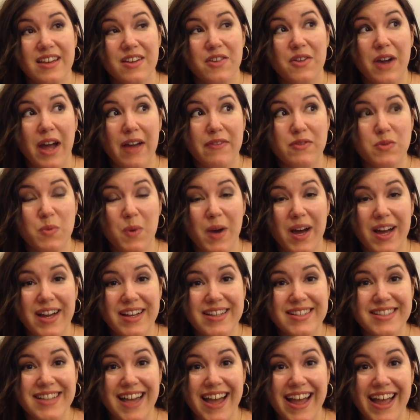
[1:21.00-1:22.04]

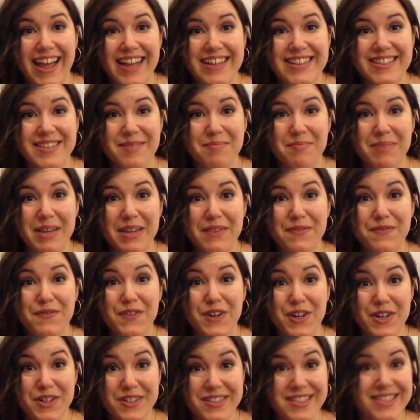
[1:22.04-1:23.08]
craft-wise. I had some big
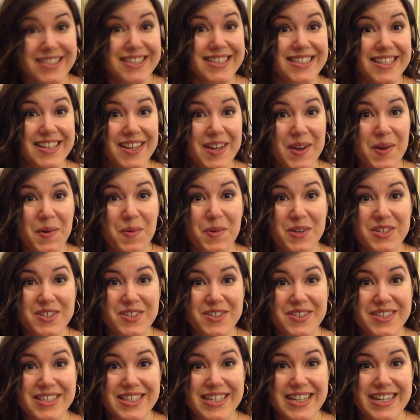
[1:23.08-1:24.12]
firsts, which
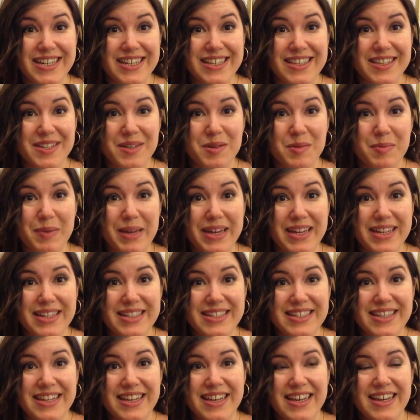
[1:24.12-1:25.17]
you'll see in a little
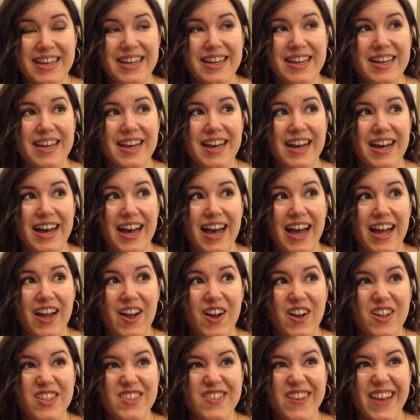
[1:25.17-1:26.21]
bit. I
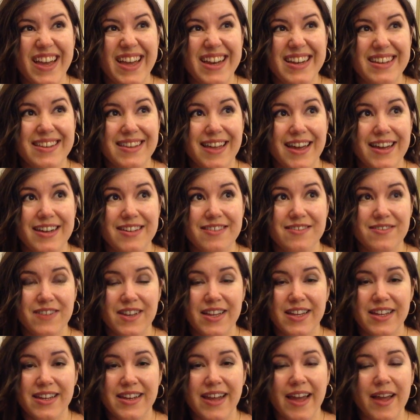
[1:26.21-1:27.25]
also had a lot of
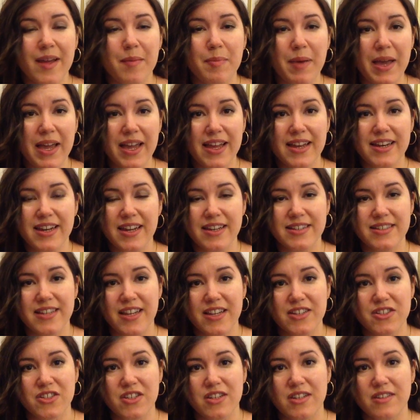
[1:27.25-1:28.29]
neck pain and
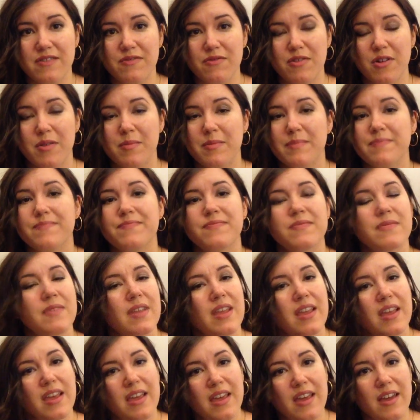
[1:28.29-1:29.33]
tension from
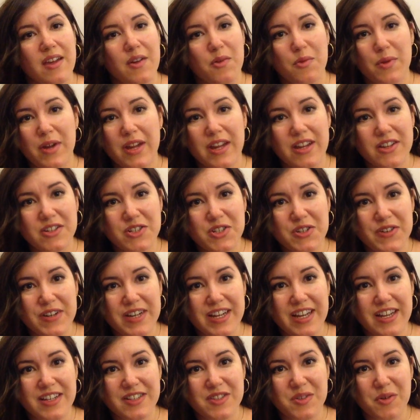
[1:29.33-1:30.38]

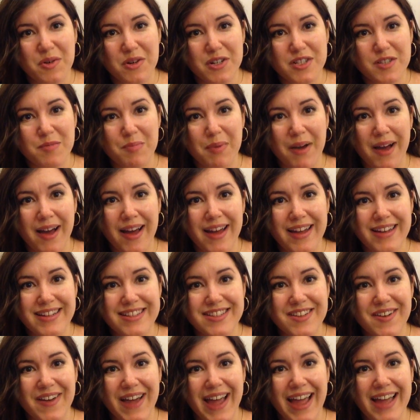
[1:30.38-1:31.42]
re-injuring a sore spot,
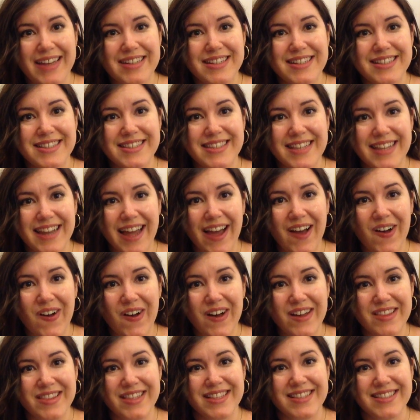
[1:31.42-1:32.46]
so I had to sit out
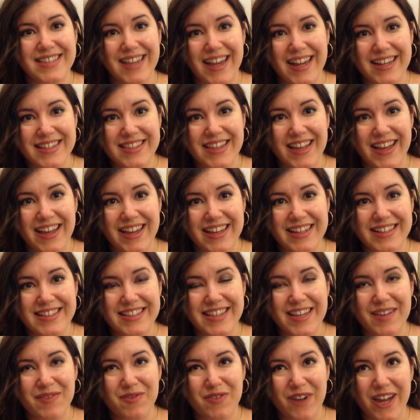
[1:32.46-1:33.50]
on the sidelines
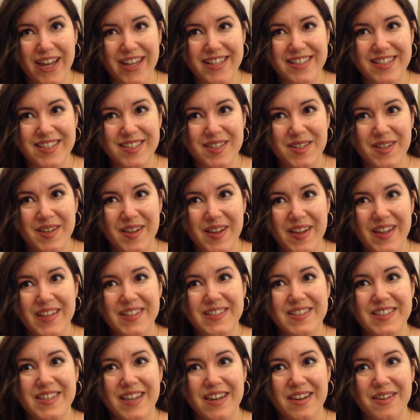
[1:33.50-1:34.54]
and rest
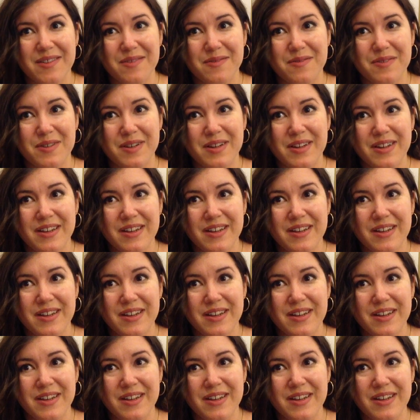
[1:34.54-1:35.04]
instead of